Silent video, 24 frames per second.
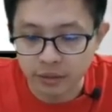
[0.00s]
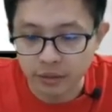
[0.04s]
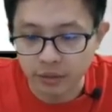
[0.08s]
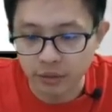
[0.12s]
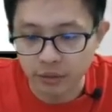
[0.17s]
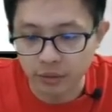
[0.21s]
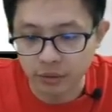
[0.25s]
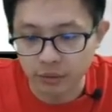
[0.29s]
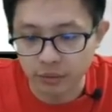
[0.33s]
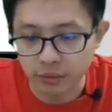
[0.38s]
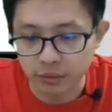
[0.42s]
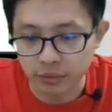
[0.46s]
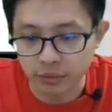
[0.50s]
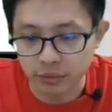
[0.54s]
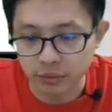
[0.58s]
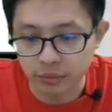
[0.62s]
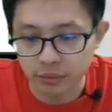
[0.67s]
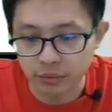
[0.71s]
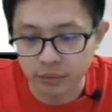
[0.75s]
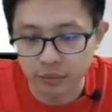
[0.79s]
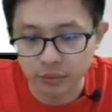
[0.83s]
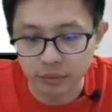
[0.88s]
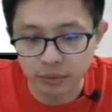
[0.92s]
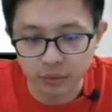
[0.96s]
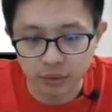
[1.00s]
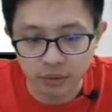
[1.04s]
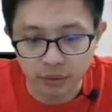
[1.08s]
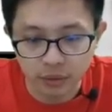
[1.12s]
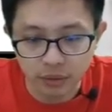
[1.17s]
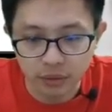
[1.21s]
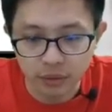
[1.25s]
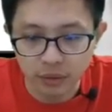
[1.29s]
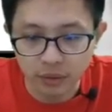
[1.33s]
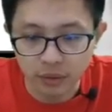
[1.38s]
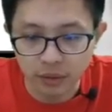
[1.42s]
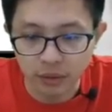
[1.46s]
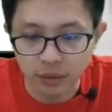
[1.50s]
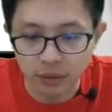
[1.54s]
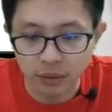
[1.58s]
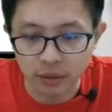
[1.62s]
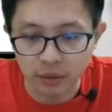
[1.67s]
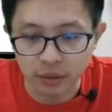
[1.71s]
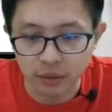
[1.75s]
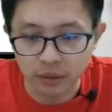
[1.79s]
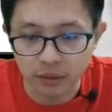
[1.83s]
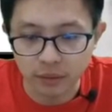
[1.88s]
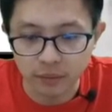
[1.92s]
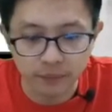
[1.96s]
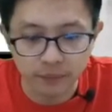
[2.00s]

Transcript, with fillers: q ah